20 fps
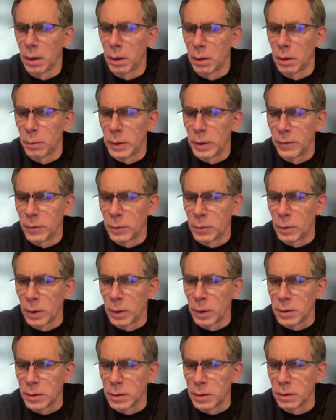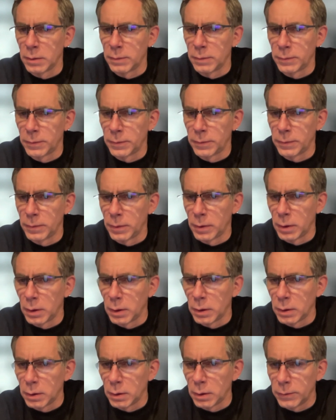we have a question
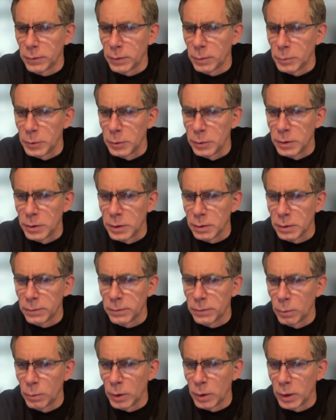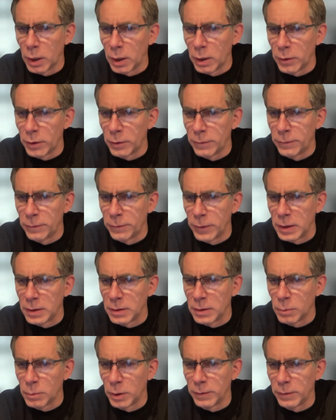from Yusuf. What are the
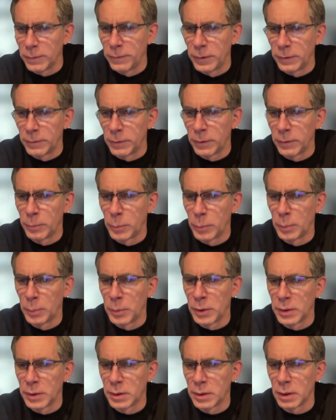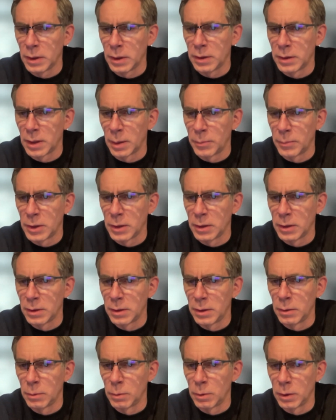phase 1 fit for purpose
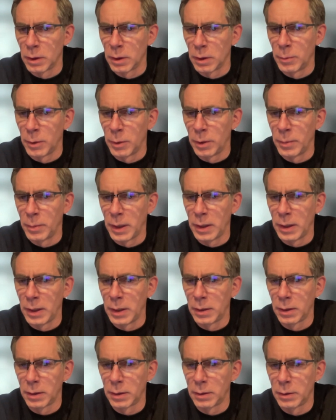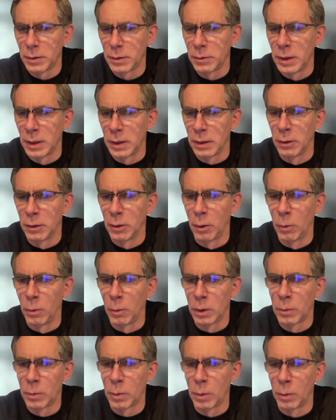exceptions you were able to make to get
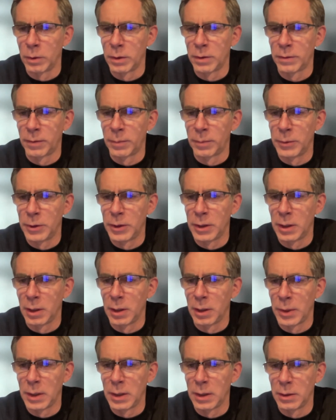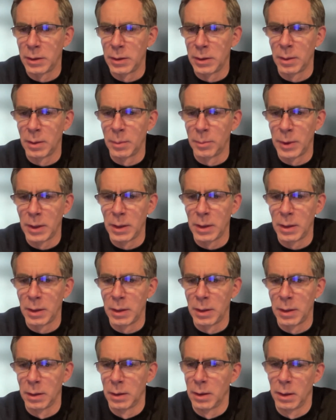lower quotes from GLP and
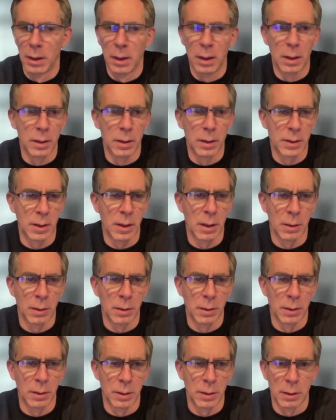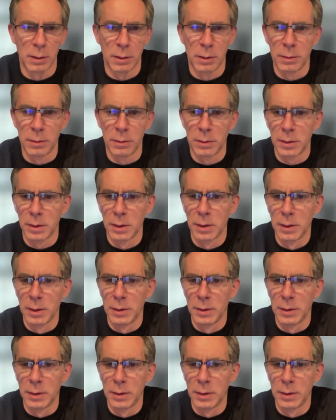GMP CROs?